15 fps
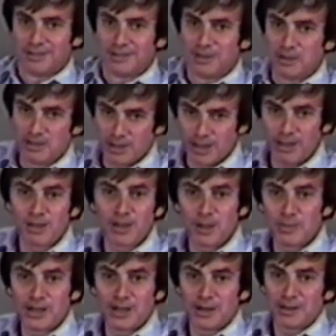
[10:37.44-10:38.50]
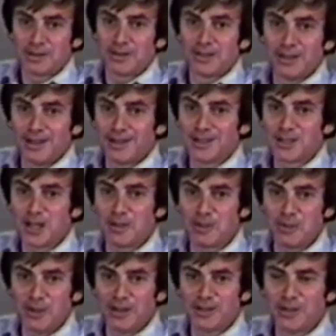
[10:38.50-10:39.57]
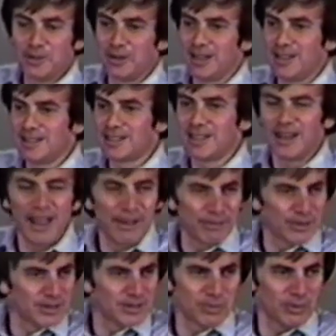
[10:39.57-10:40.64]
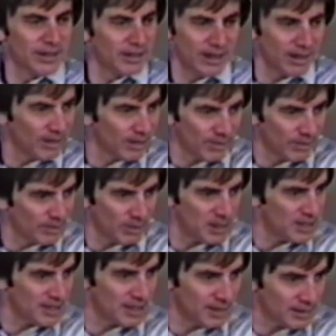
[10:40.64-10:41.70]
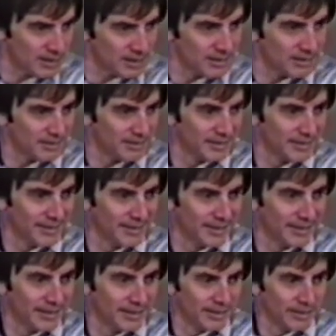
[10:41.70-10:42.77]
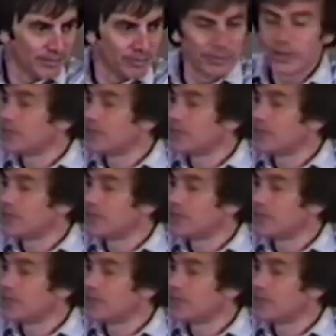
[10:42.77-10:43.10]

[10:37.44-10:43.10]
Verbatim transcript: you think you can come any, anytime you want to? And he said afterwards, what, you know, what is this? But